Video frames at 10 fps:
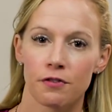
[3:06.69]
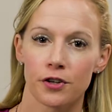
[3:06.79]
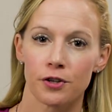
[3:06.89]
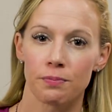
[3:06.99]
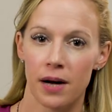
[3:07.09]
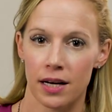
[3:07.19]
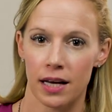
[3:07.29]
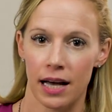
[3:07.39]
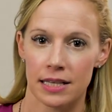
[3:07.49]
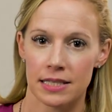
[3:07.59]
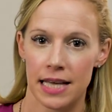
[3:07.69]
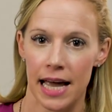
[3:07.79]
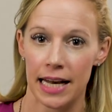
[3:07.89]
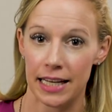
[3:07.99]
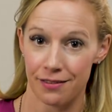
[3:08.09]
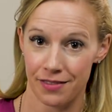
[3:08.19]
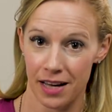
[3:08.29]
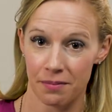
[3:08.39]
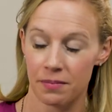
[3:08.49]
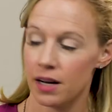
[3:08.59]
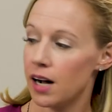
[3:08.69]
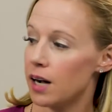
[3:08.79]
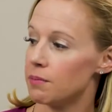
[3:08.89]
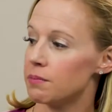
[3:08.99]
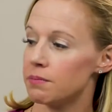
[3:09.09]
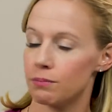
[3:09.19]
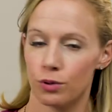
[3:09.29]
for your buck as any of them.